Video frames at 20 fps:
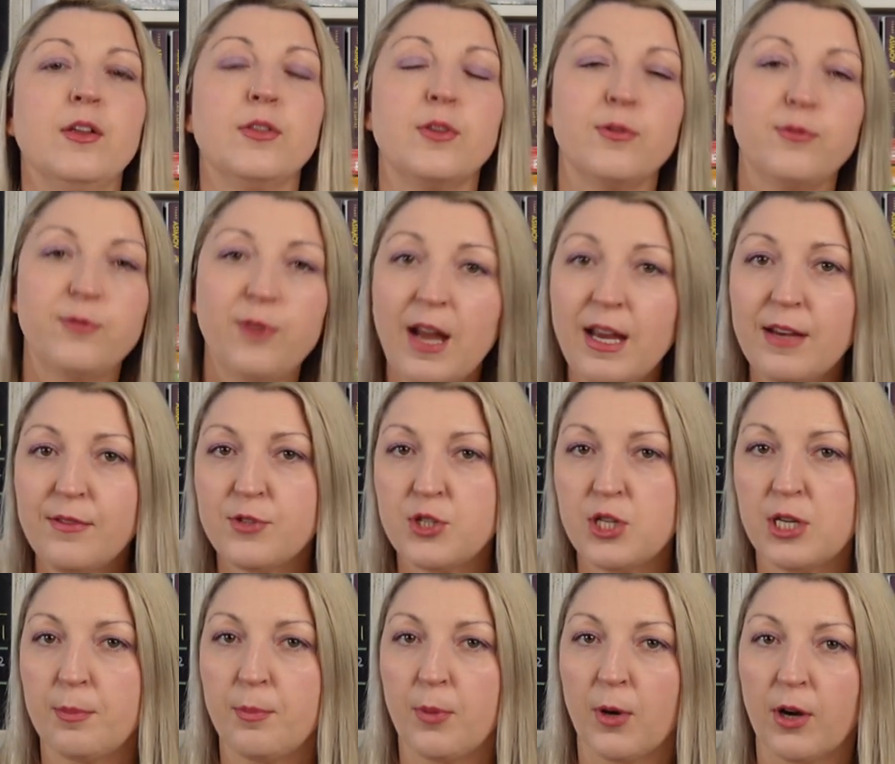The
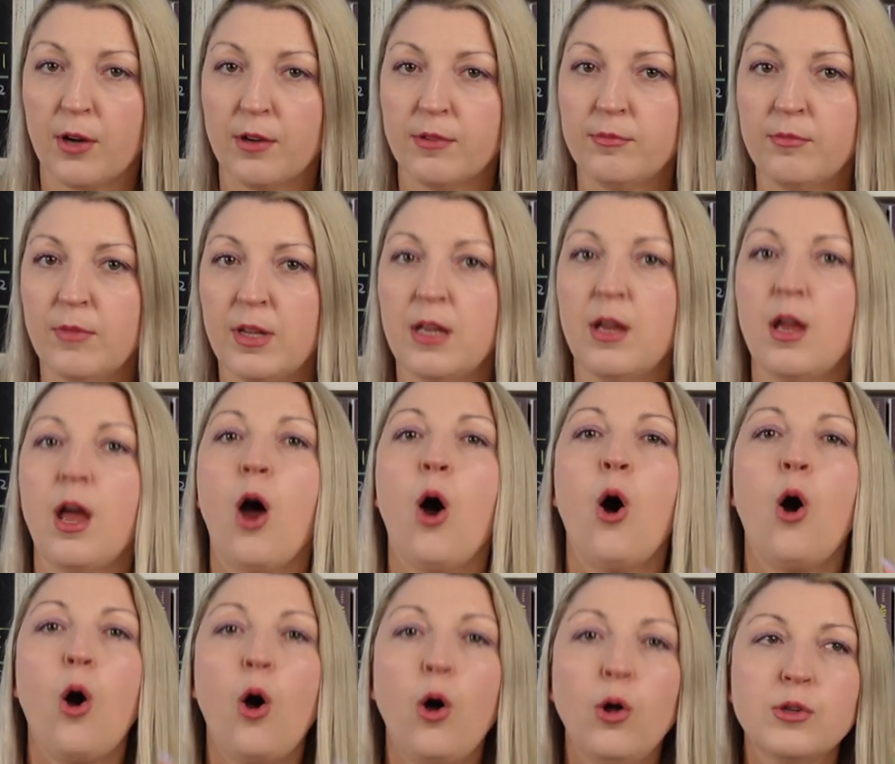5G burn
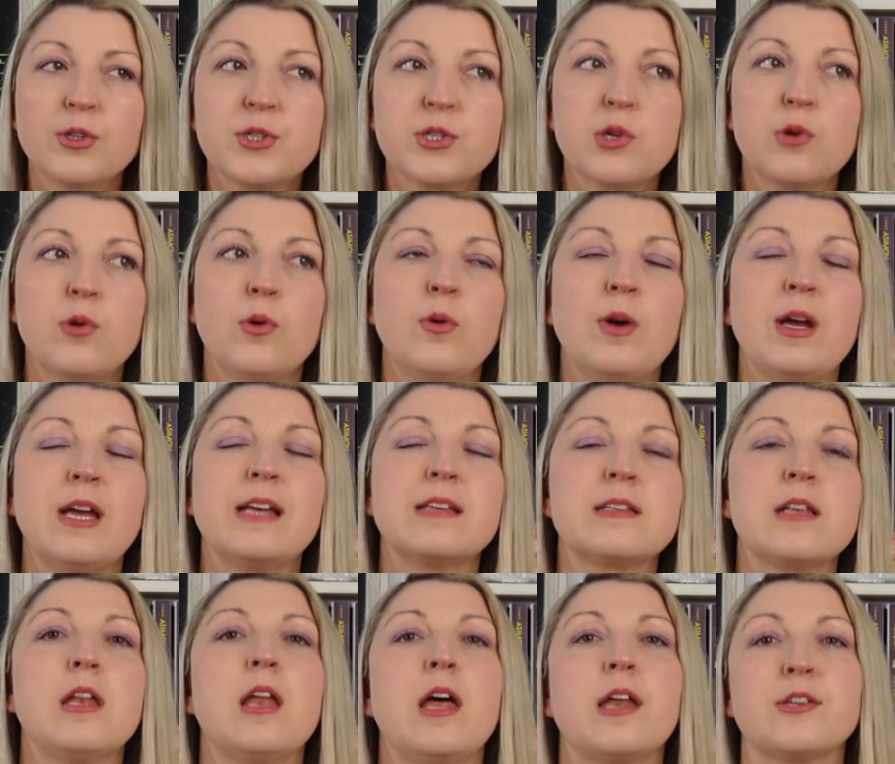also
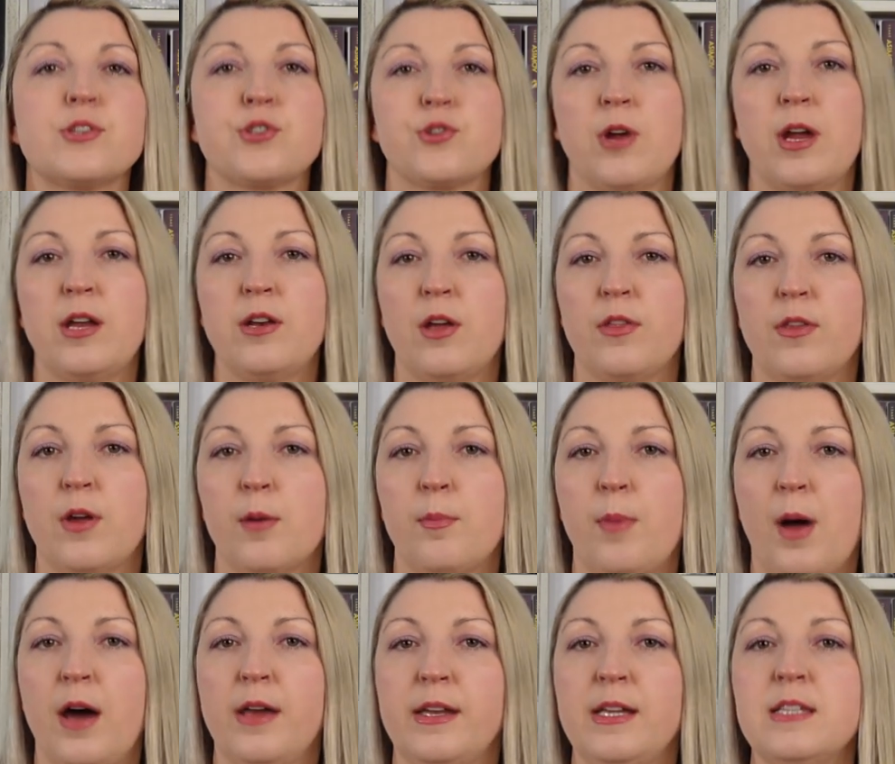is a lot of strain on their
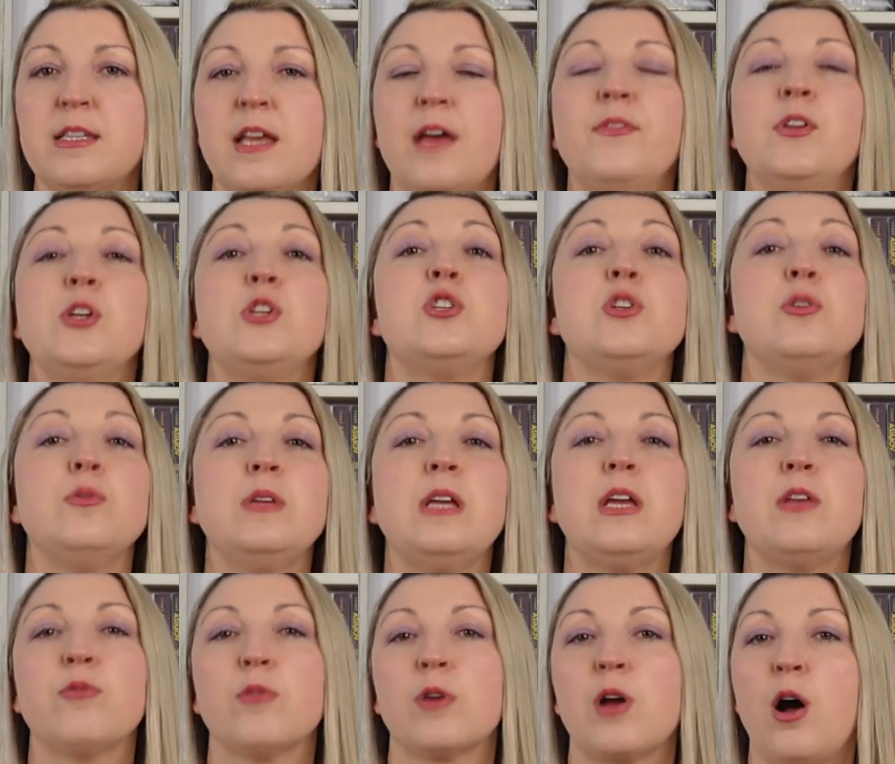bodies and they do
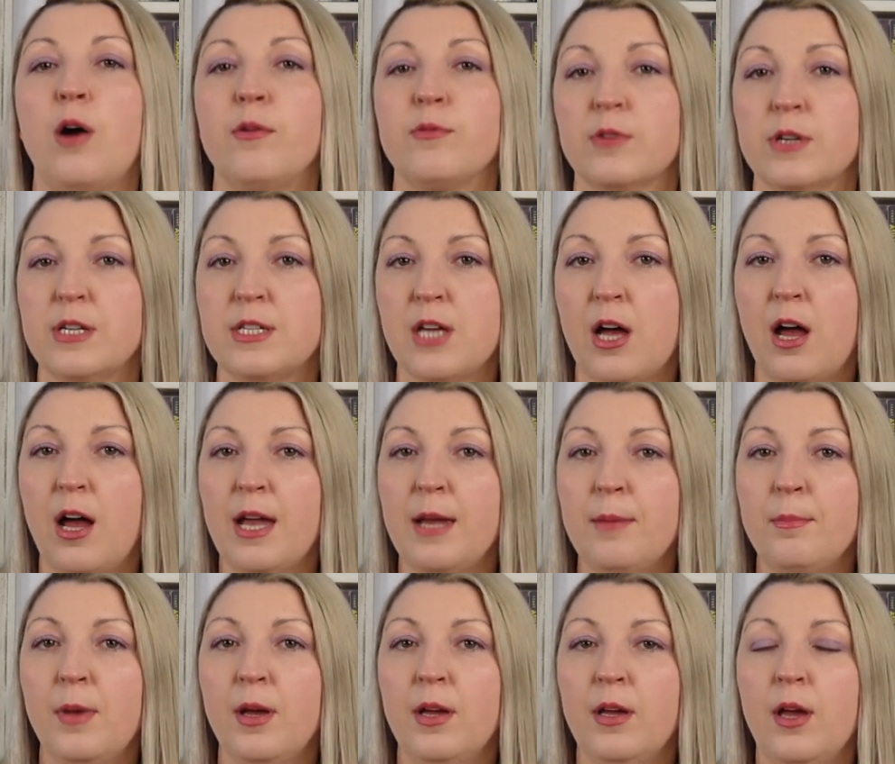need recovery
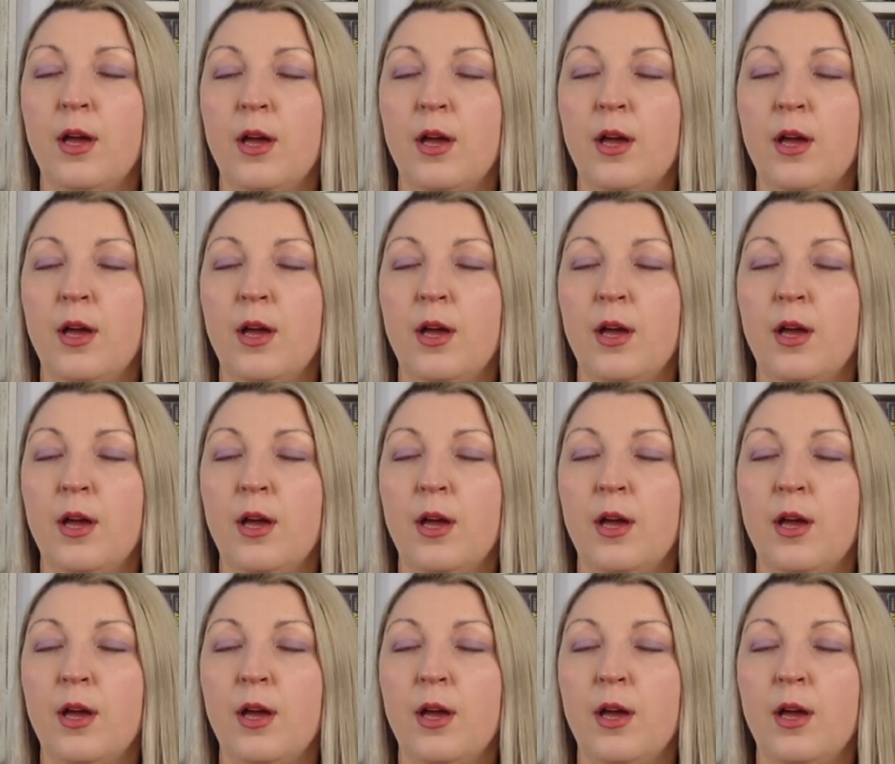time,